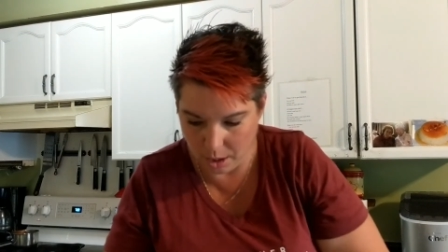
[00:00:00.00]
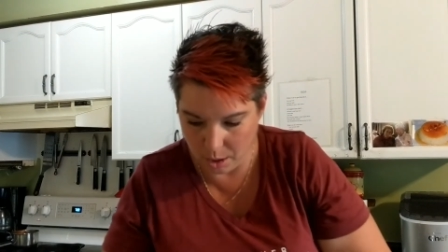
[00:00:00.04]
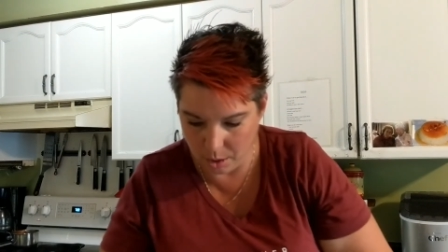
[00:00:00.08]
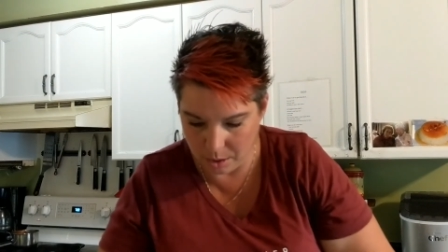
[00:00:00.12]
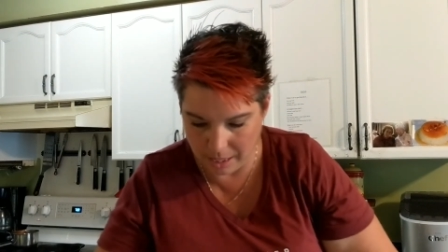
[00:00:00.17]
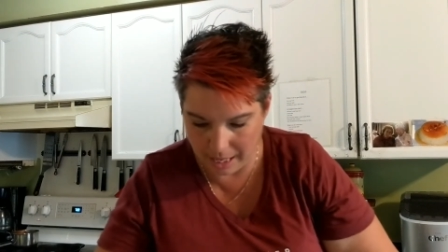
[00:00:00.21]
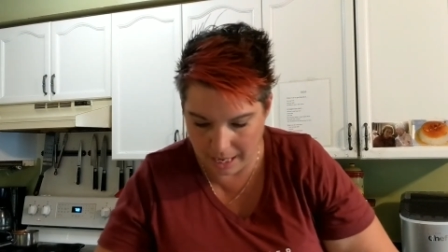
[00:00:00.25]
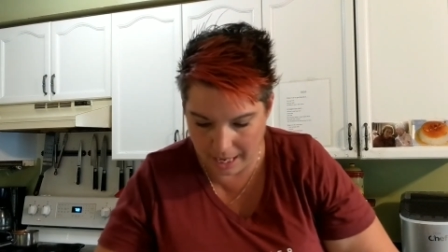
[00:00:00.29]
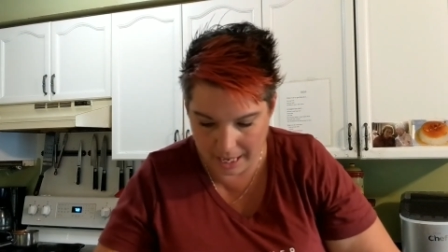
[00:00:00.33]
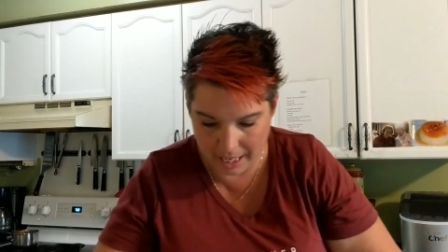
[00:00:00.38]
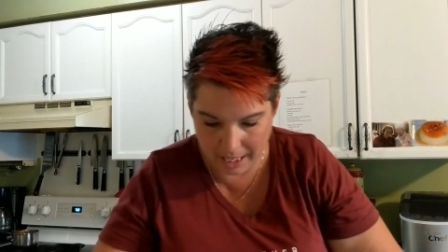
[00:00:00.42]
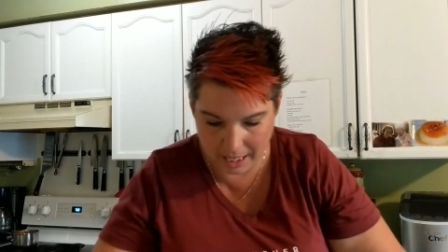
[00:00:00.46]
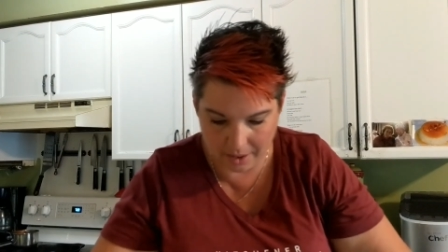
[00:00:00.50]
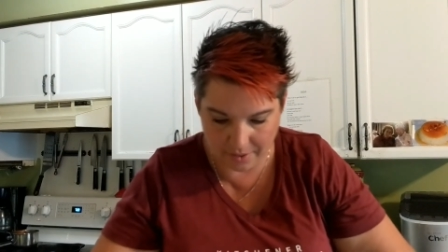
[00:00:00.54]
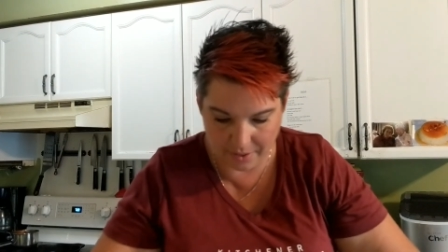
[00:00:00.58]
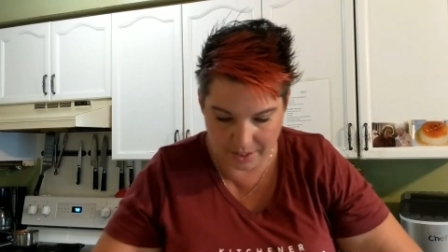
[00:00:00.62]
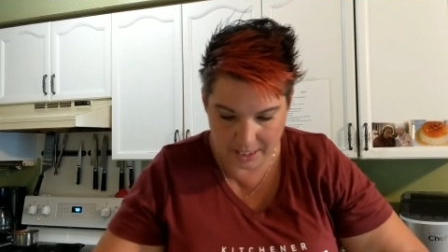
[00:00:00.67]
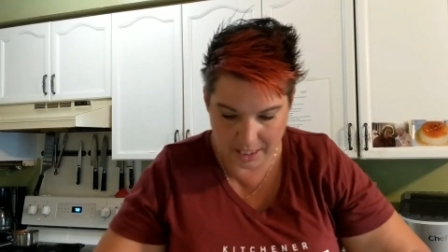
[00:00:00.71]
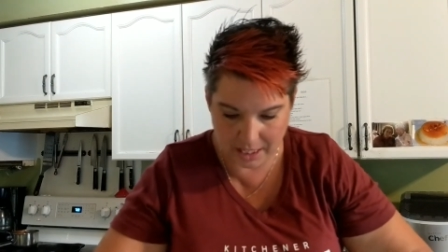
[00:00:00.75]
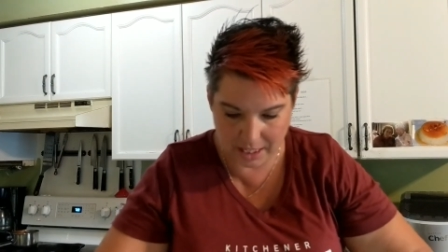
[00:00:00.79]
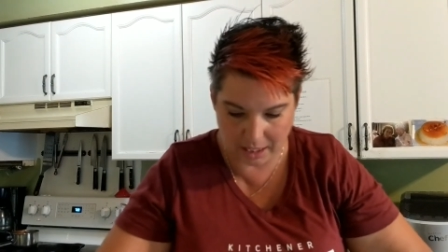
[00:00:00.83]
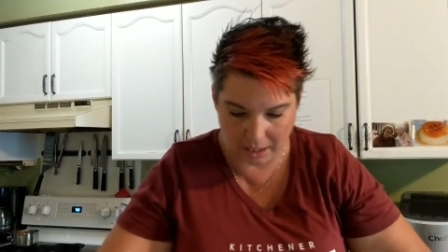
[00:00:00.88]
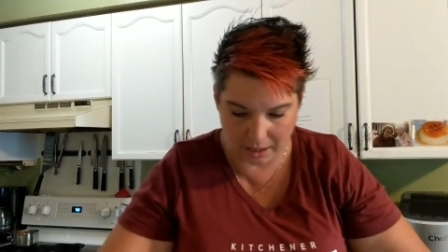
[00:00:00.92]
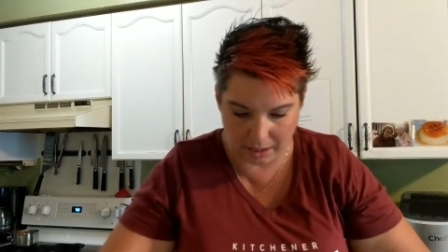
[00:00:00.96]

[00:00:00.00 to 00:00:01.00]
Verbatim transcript: lose any of this